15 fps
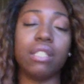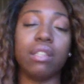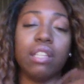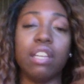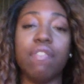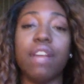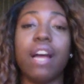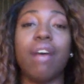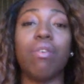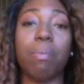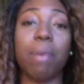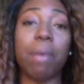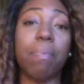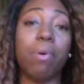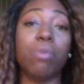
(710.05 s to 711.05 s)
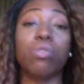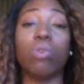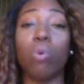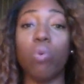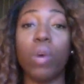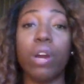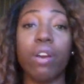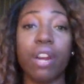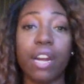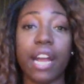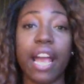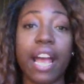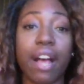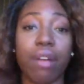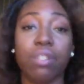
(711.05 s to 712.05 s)
leave it out on the bedpost or wear it in the
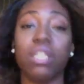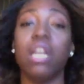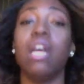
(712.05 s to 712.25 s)
house,